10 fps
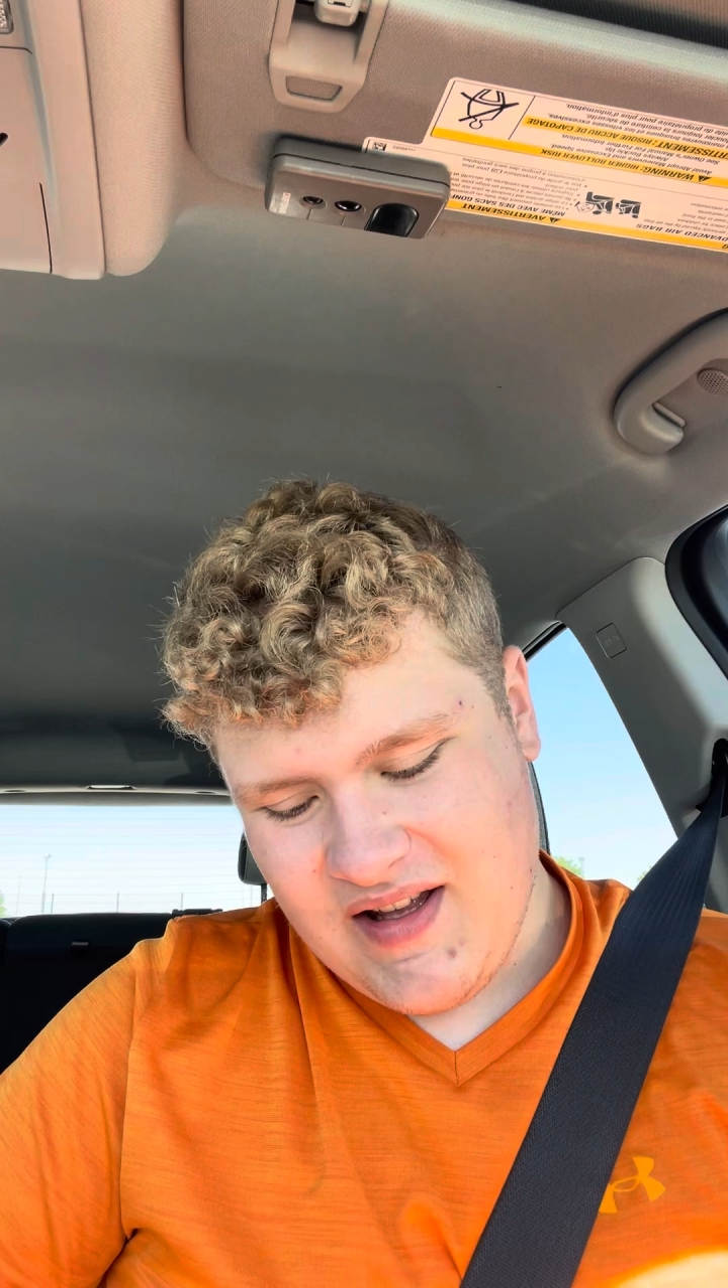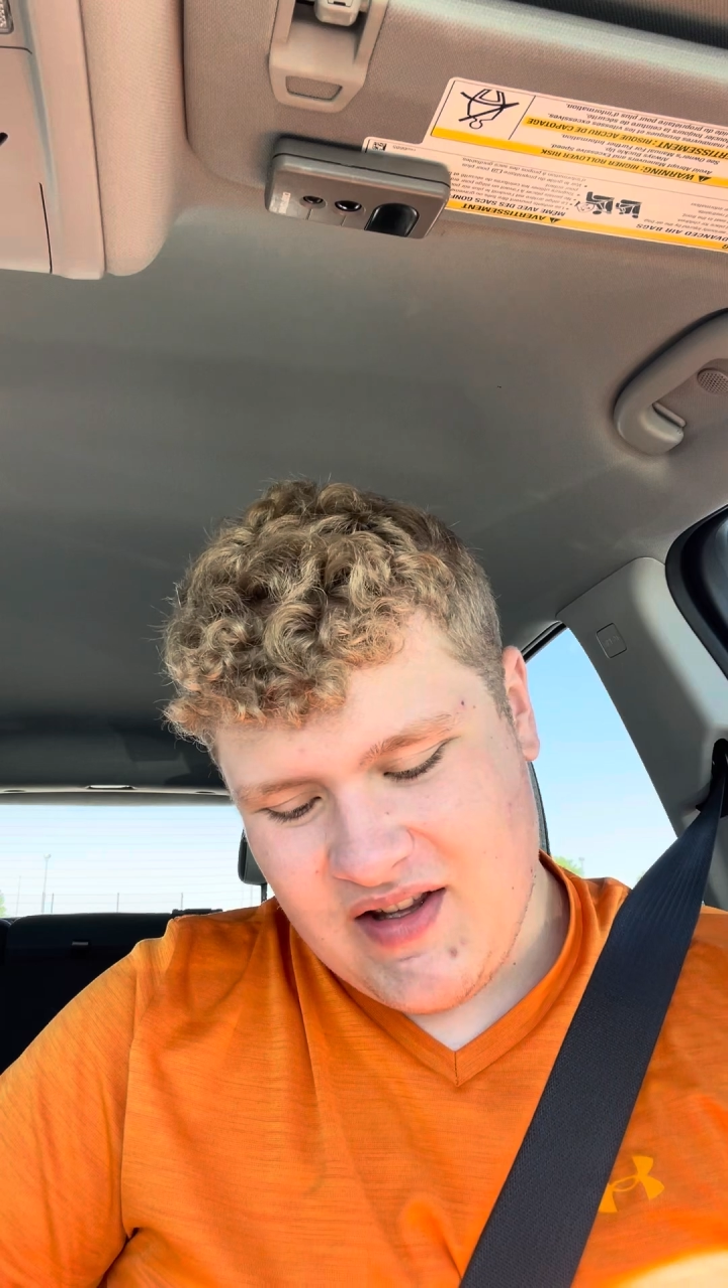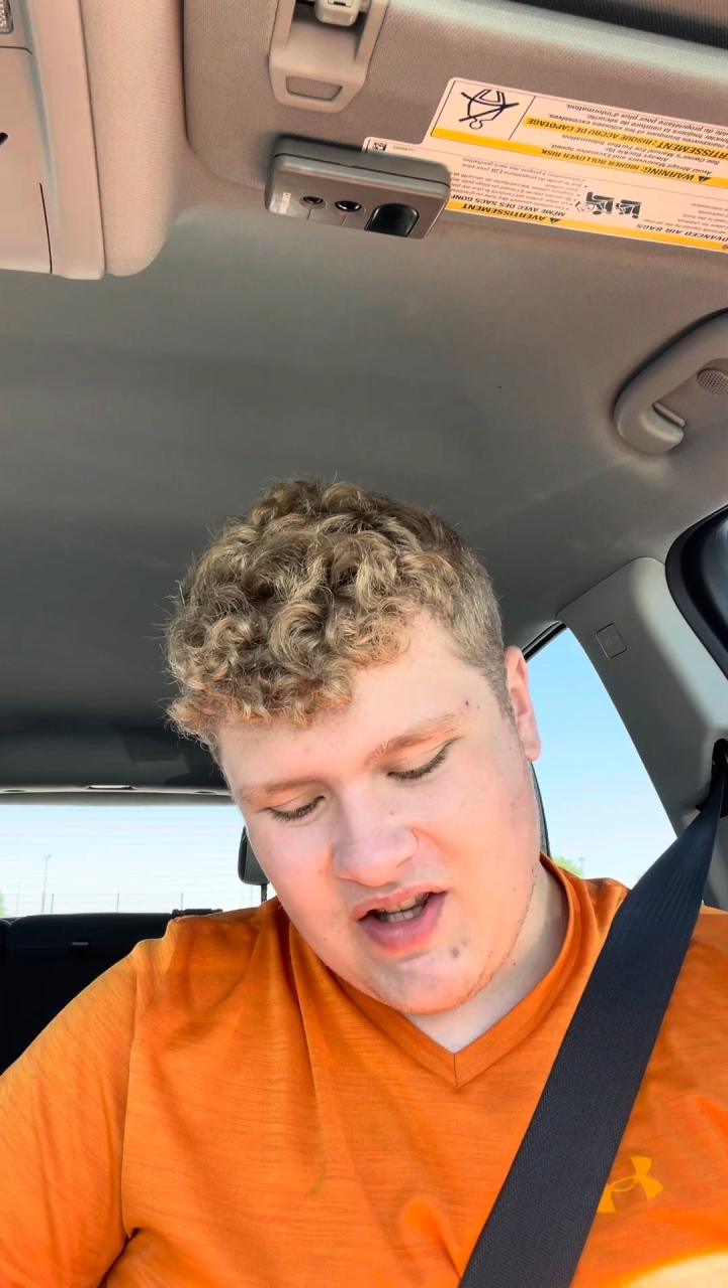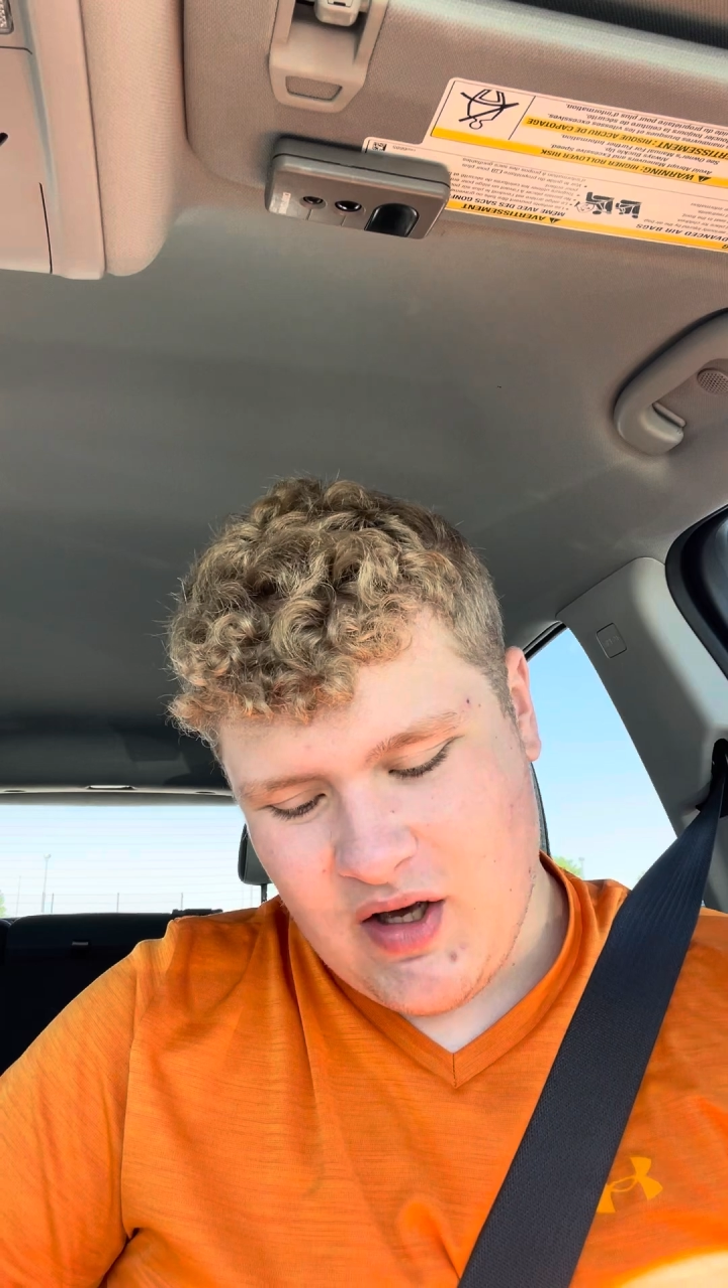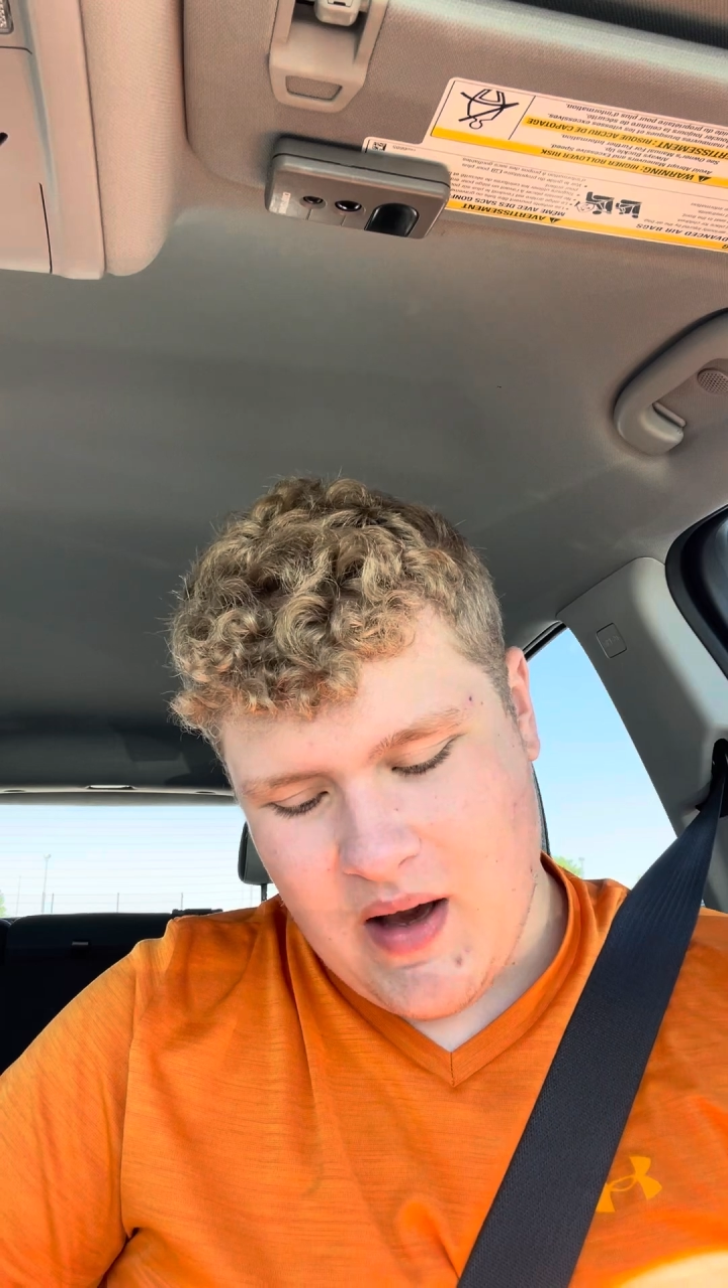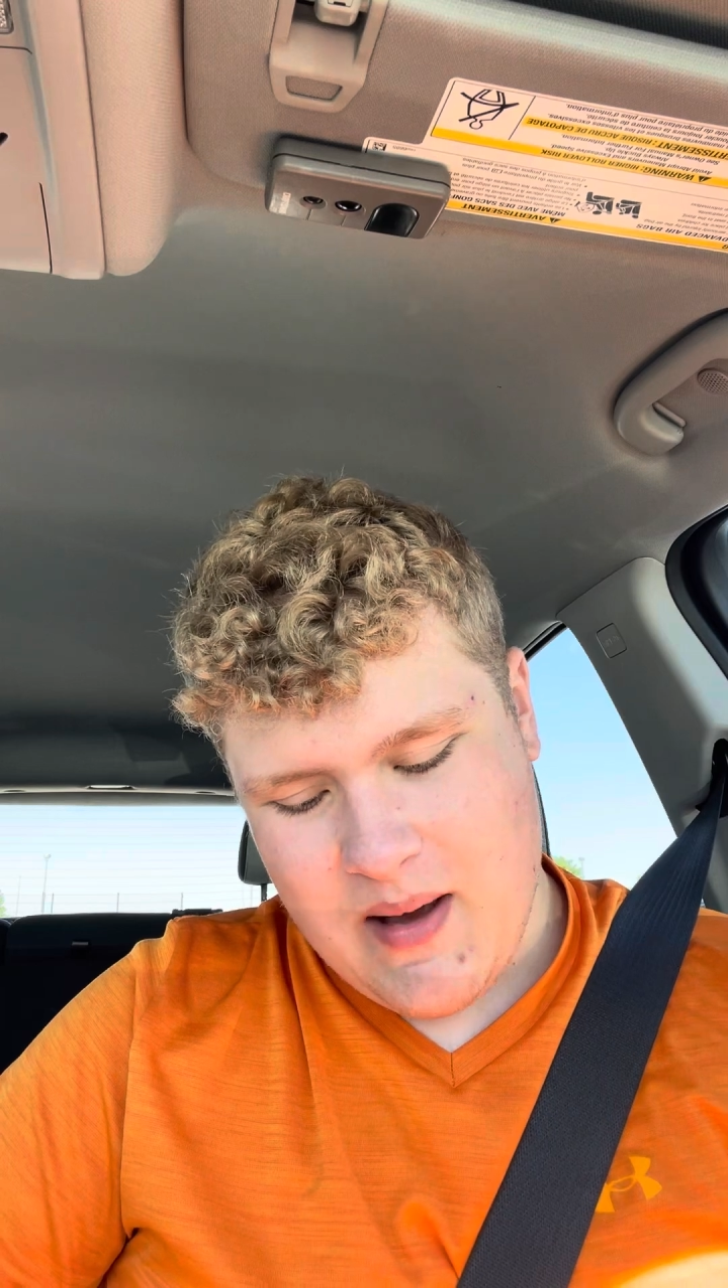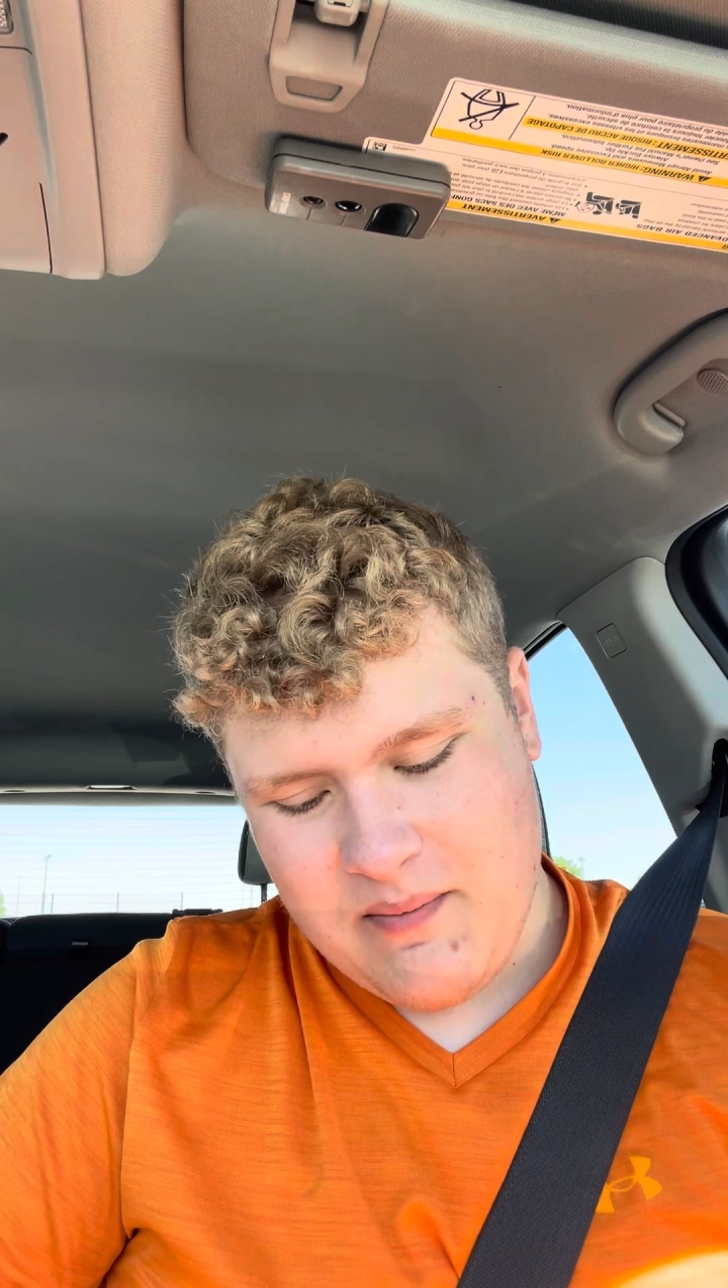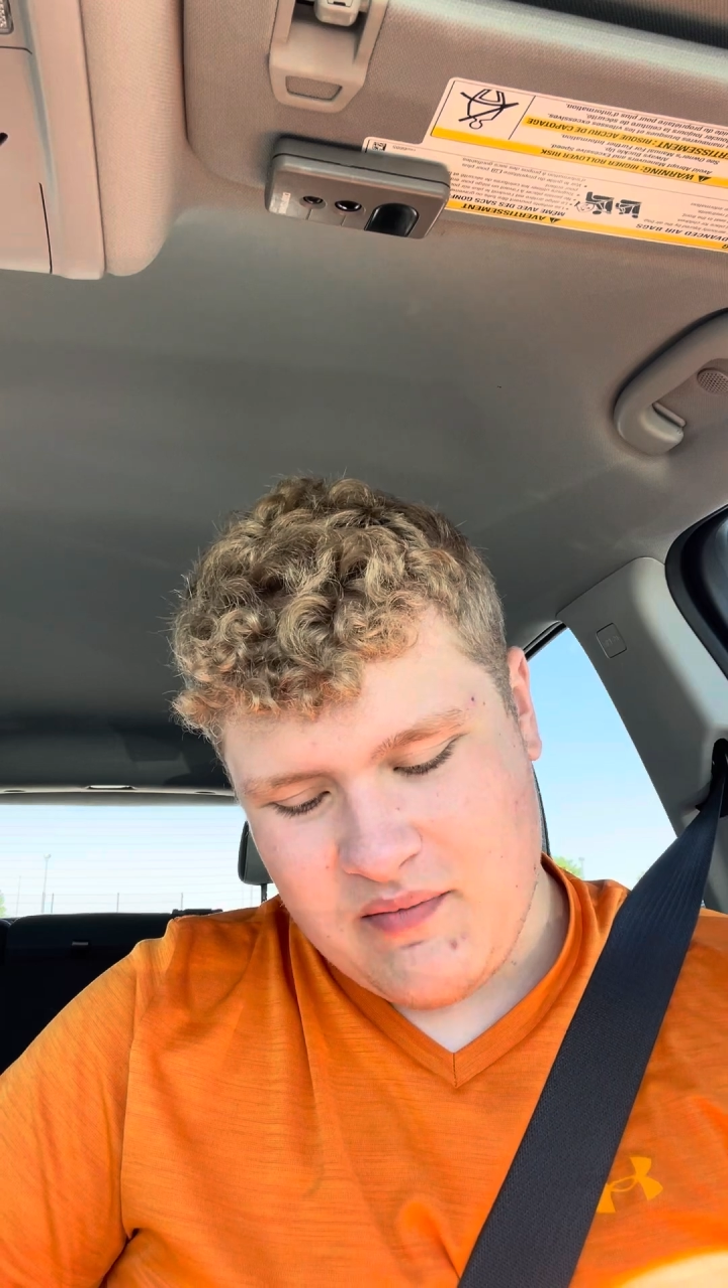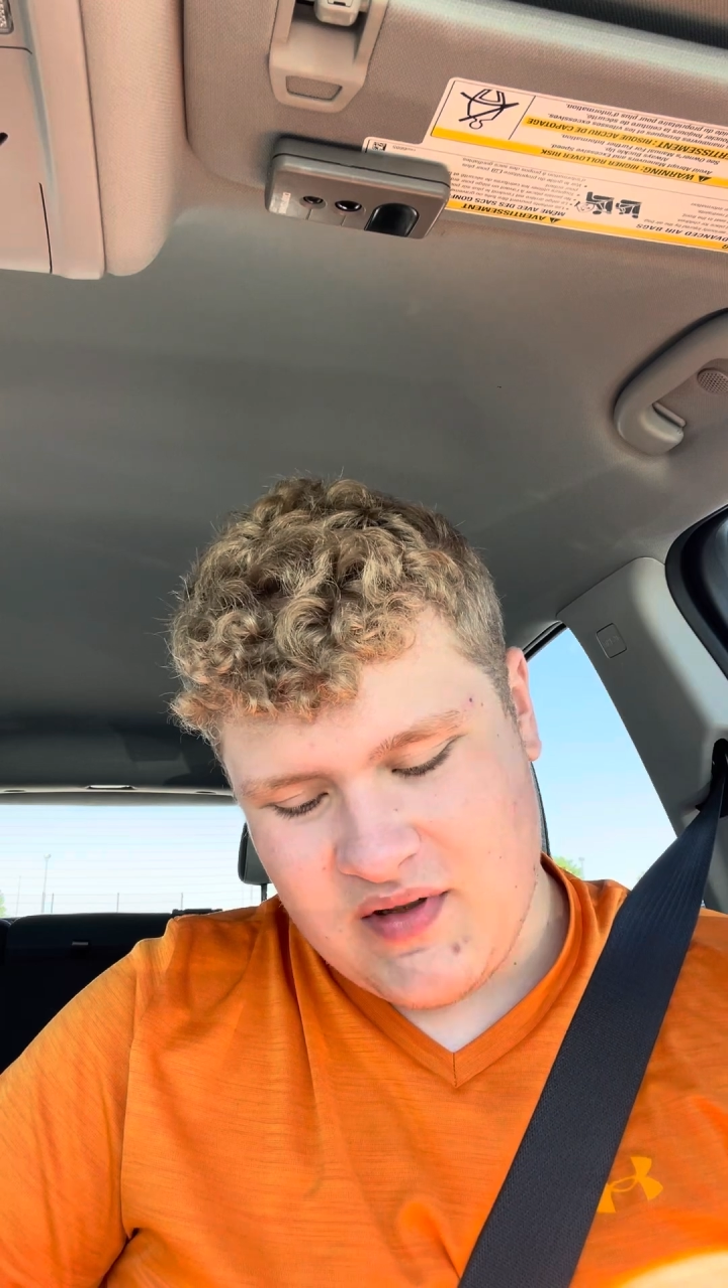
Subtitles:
So I'm